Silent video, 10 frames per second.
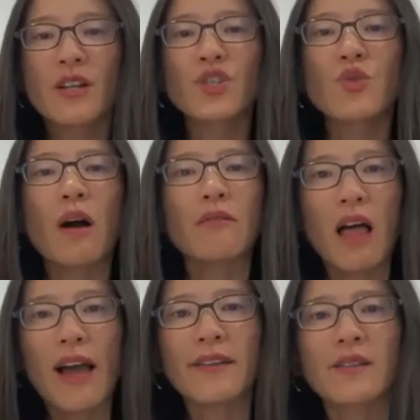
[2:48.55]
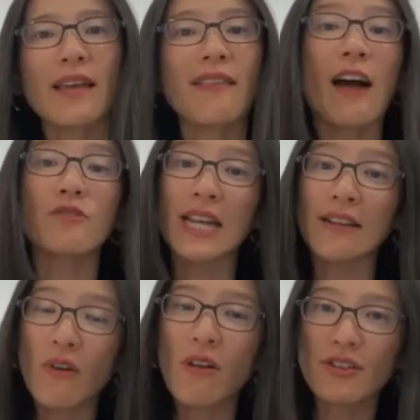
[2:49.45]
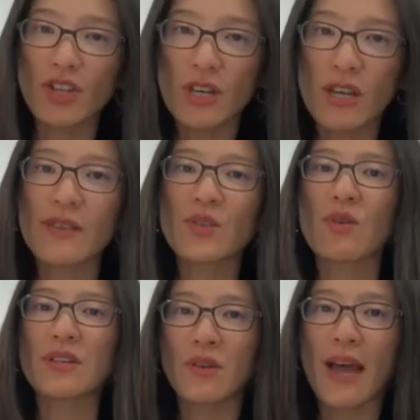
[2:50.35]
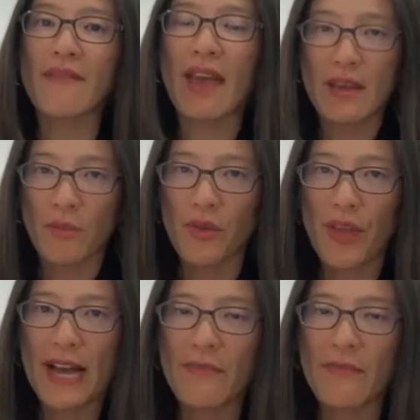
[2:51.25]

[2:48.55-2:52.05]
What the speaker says: to our clients and how technology is going to enable that.